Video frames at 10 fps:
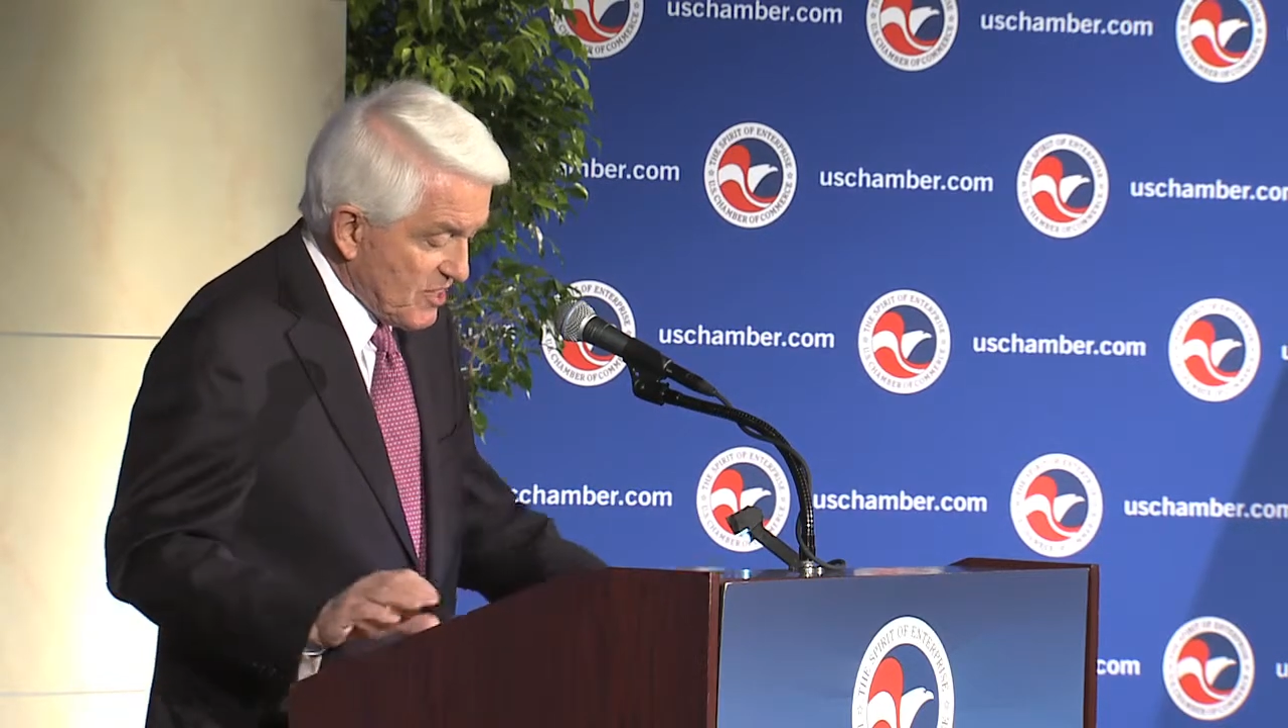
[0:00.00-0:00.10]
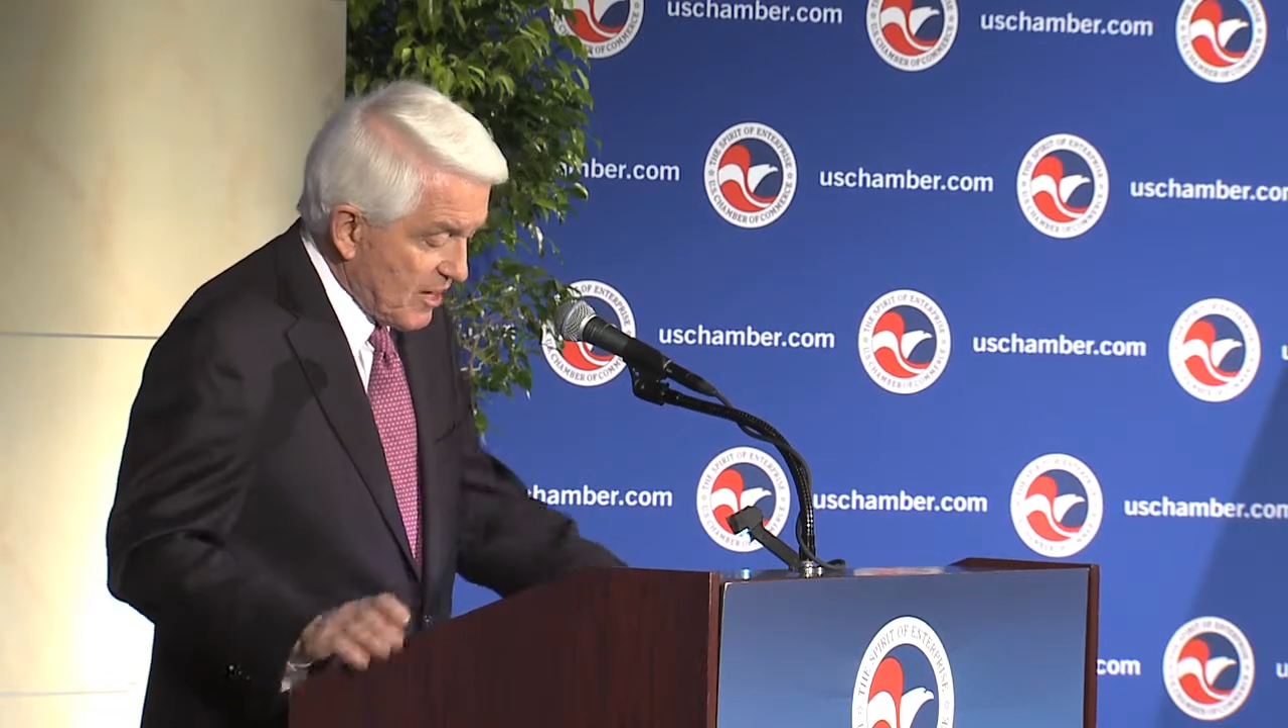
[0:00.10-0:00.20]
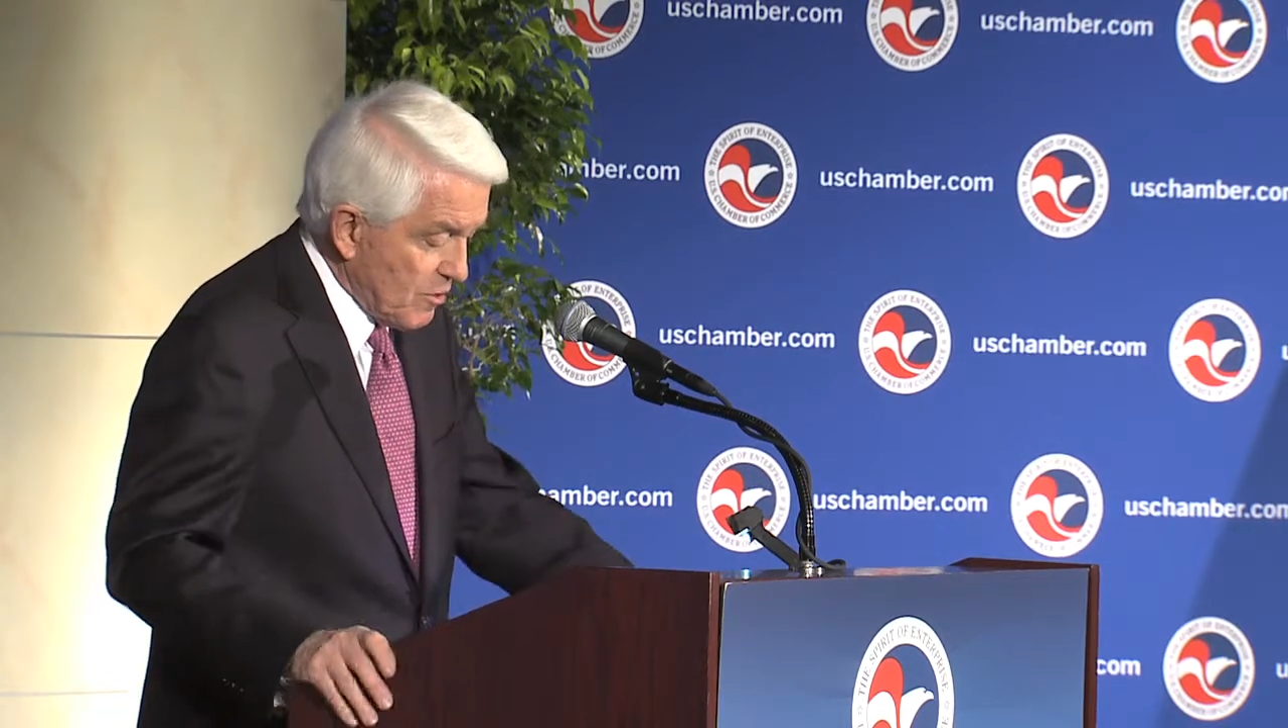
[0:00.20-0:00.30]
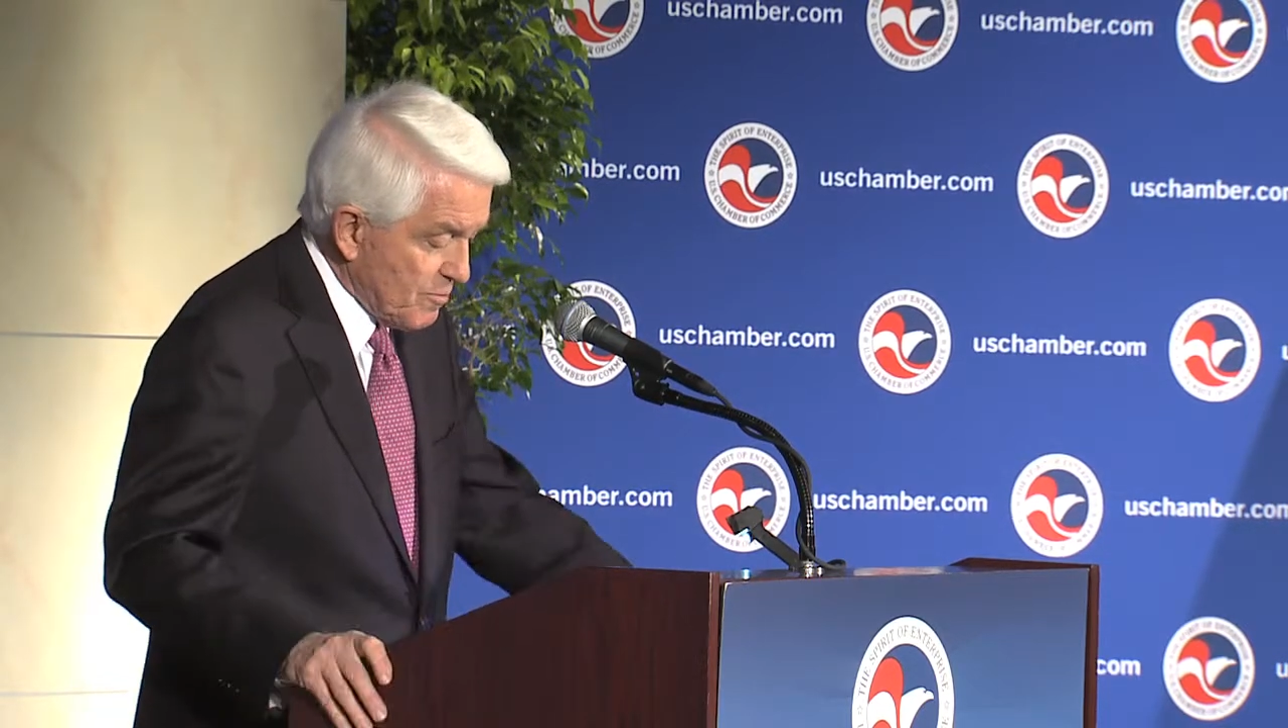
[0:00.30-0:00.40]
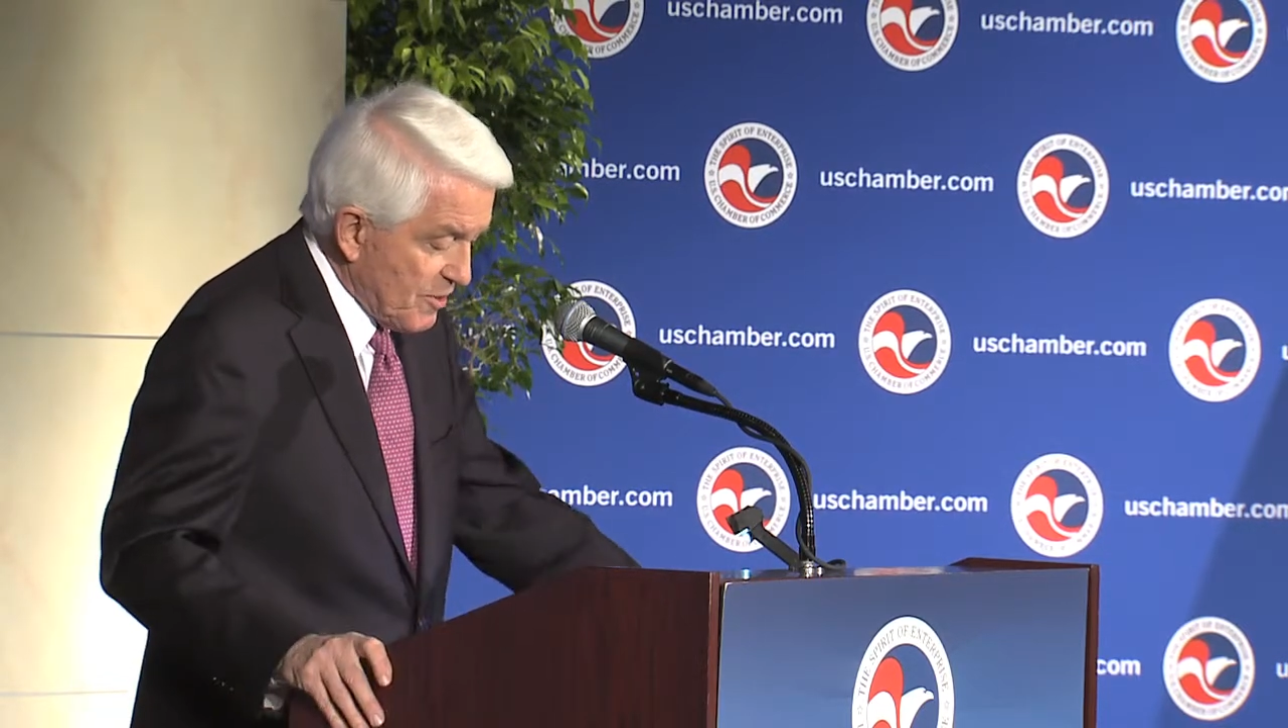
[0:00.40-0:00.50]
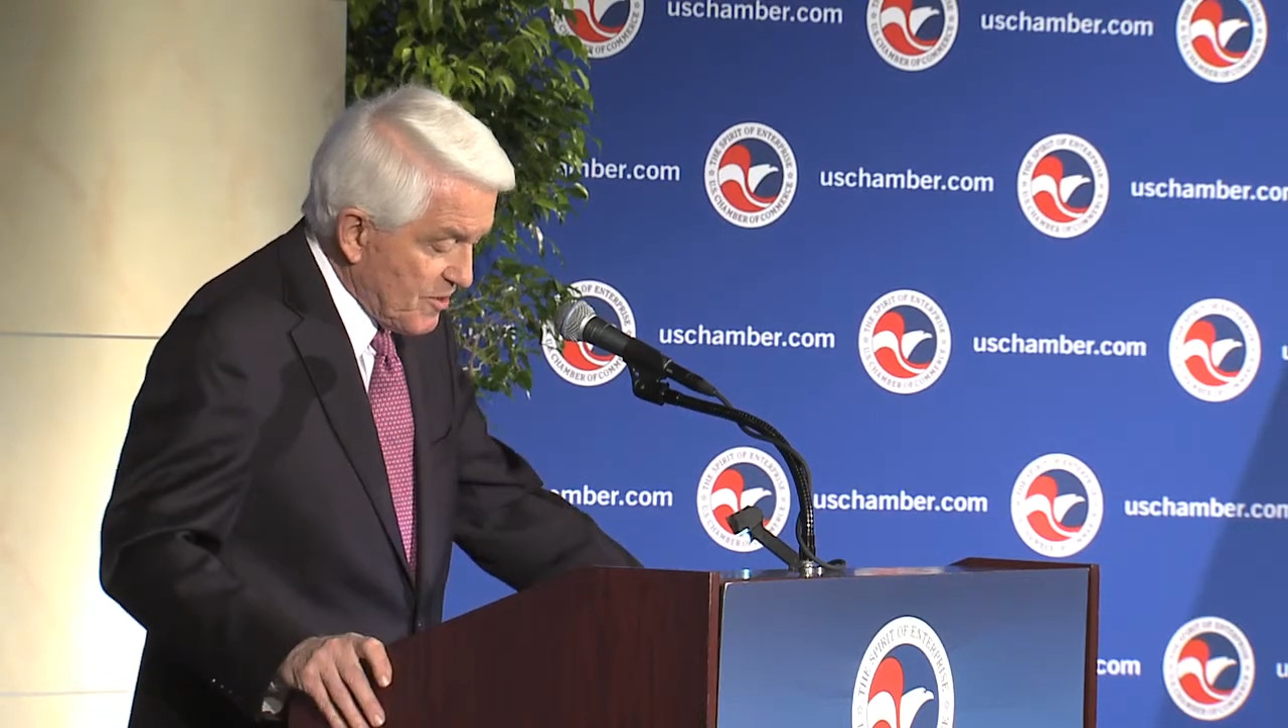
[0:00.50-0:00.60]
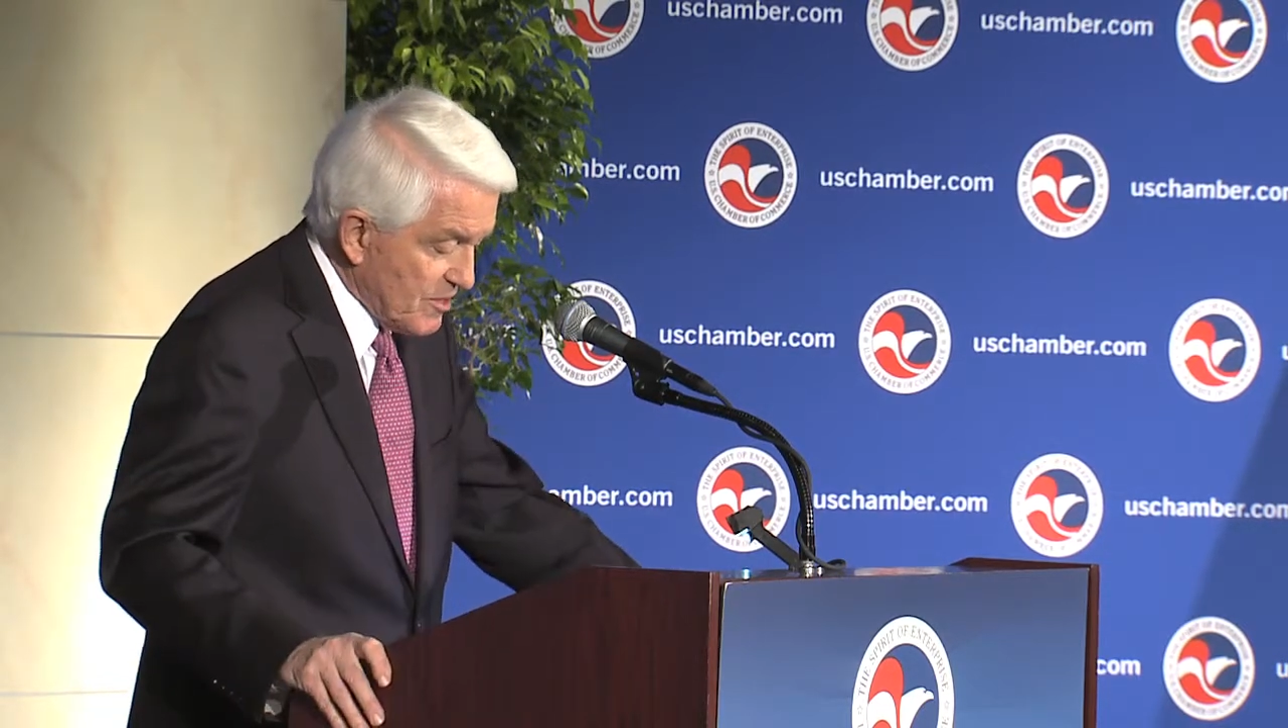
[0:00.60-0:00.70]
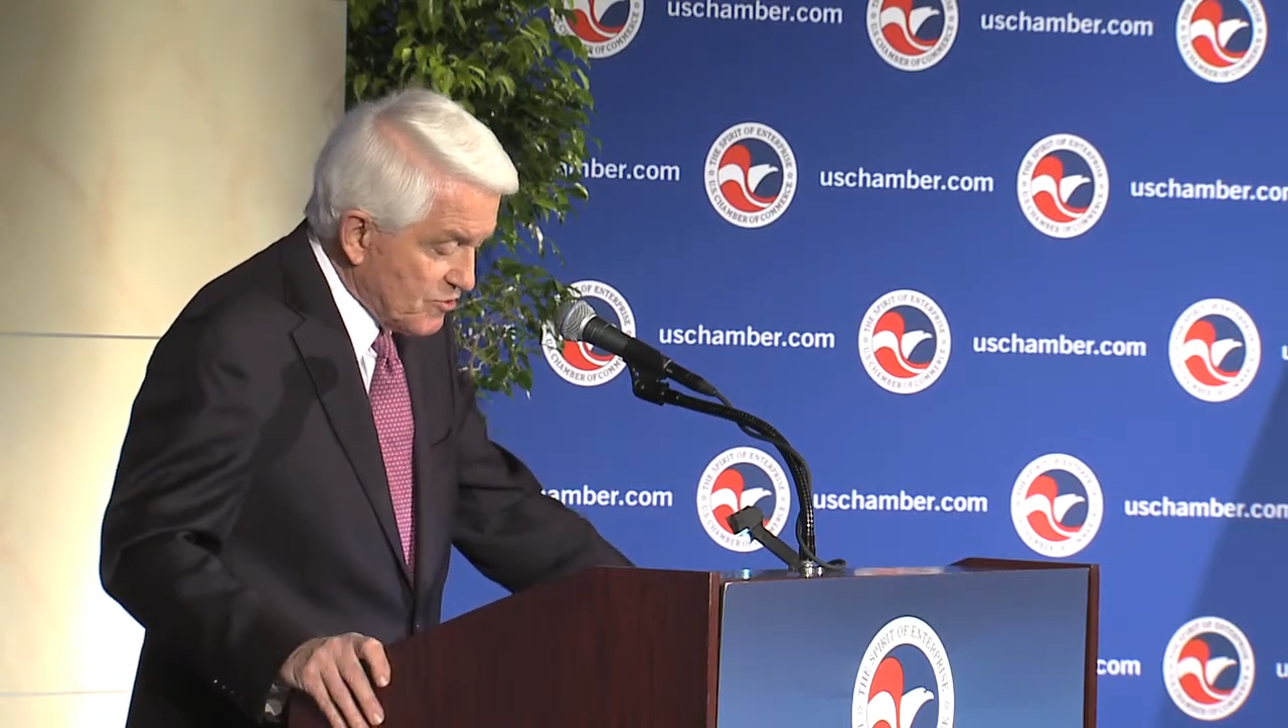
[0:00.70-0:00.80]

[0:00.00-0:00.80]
settled with